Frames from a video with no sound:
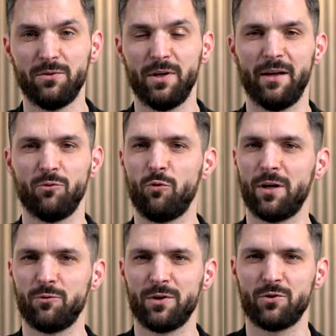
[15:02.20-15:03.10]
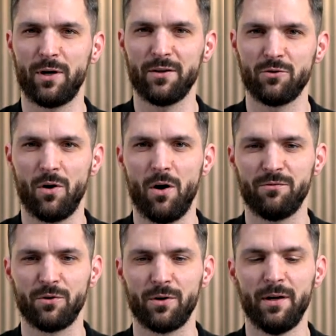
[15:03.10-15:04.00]
and what we're trying to
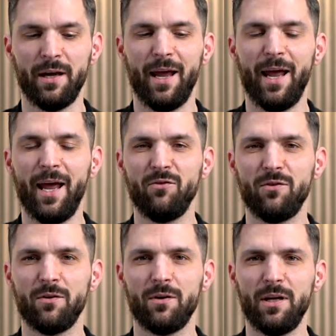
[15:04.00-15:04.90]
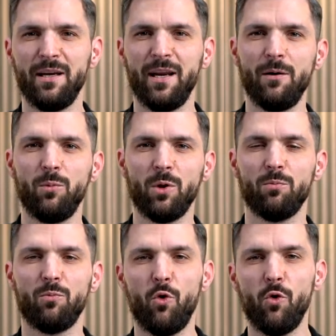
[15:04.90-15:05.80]
offer, and enable
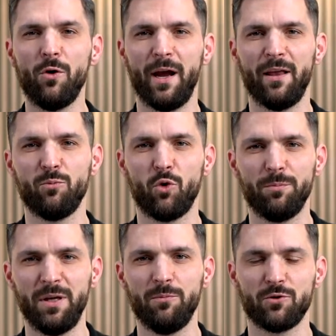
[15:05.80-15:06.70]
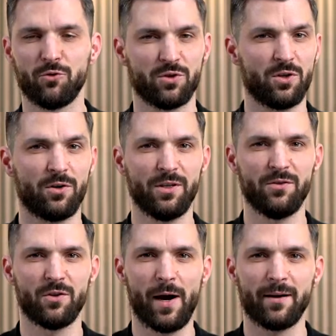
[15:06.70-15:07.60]
more and more people to start
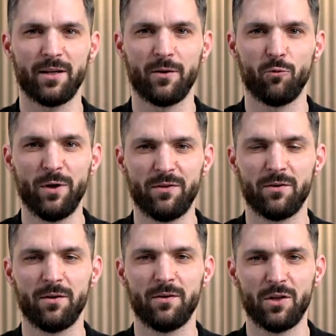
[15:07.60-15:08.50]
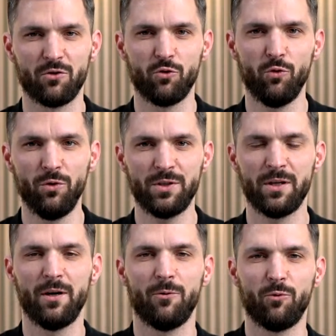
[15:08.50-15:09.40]
interacting with the tools,
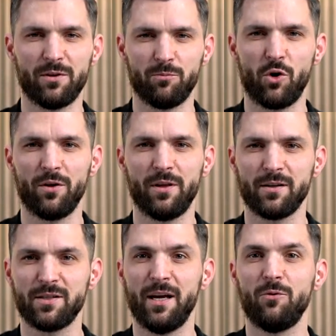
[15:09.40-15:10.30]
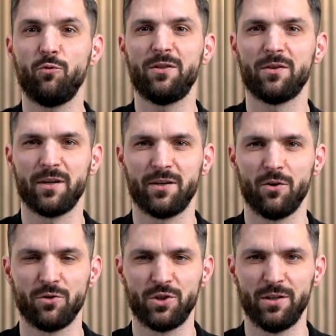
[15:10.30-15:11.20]
with the products, and with the
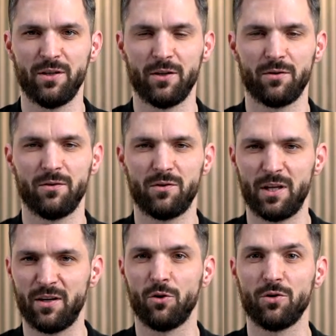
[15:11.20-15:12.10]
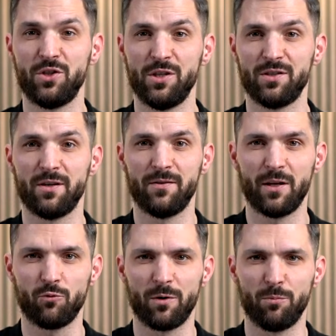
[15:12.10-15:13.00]
technologies
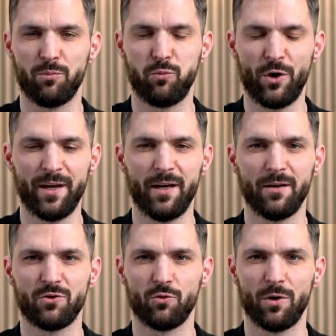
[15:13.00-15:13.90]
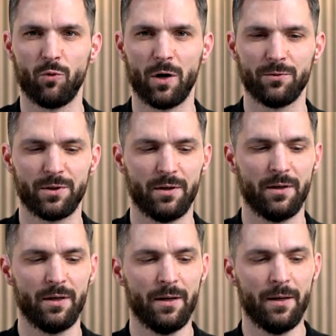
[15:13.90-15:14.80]
that we're bringing to the world.
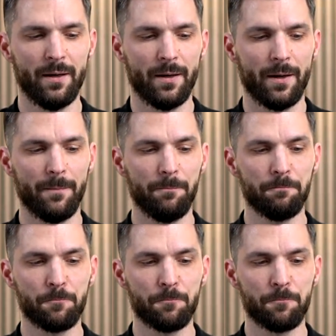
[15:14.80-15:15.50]
Um,